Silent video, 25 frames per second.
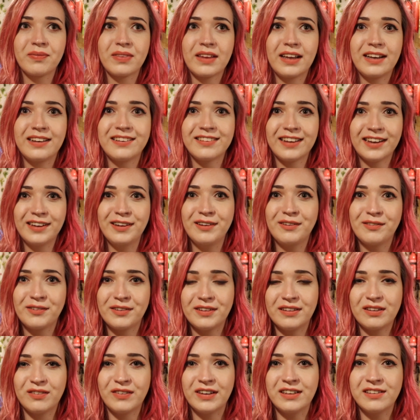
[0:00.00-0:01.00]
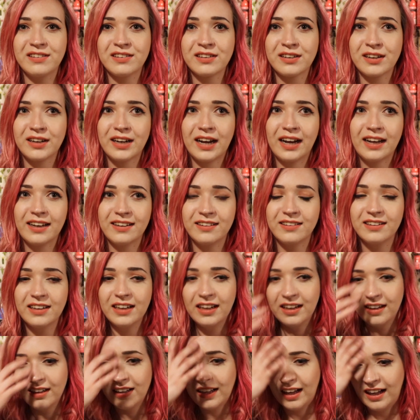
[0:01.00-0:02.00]
excited for this venture, and
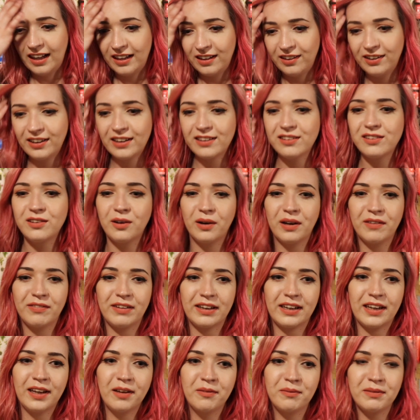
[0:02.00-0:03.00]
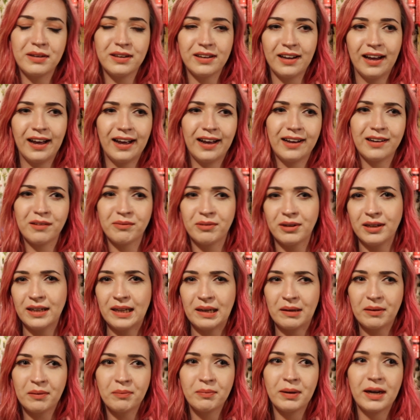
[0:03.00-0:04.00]
you guys know I've like hemmed and hawed about
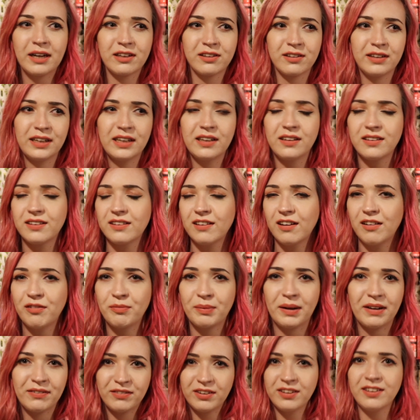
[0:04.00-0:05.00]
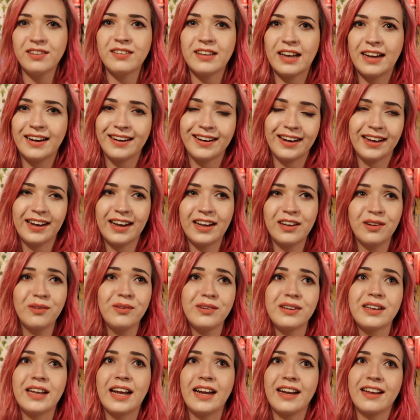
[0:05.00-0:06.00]
like Patreon and stuff, but I've just decided like I
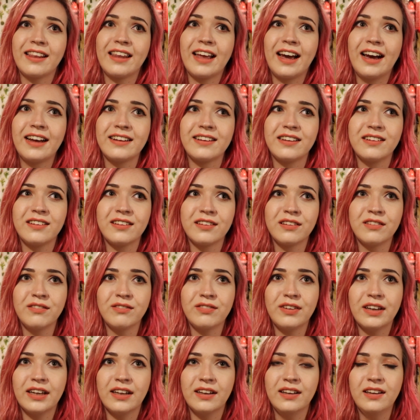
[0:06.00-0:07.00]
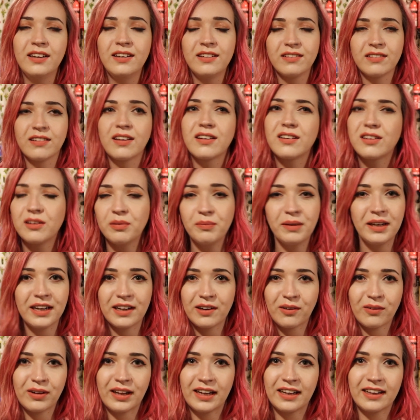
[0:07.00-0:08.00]
don't like that. That doesn't feel, to me, I
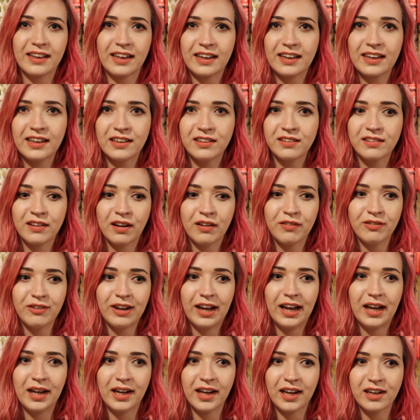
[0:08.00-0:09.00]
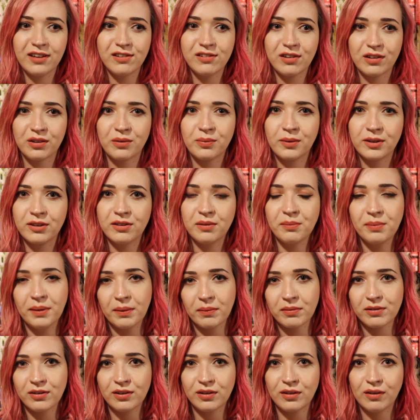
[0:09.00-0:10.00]
don't like that kind of stuff, and I just want to be
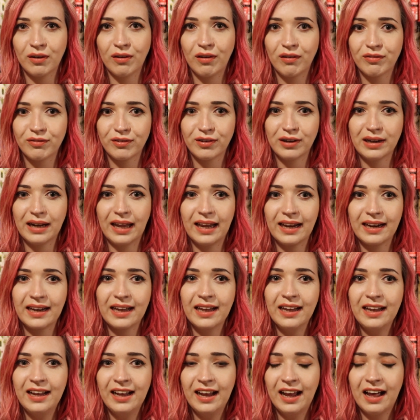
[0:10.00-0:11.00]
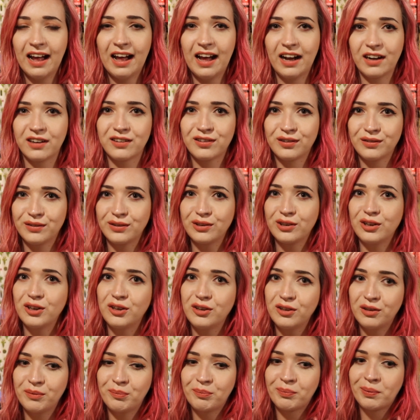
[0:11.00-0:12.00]
able to offer like actual
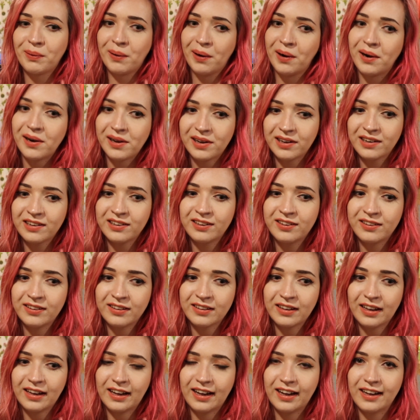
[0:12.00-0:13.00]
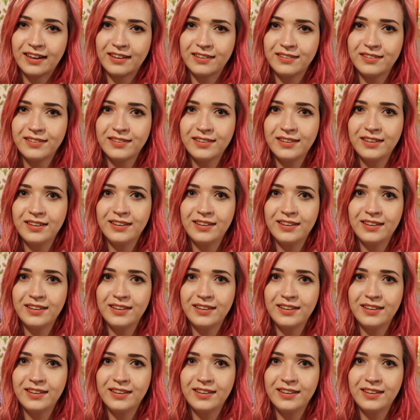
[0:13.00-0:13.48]
good products, and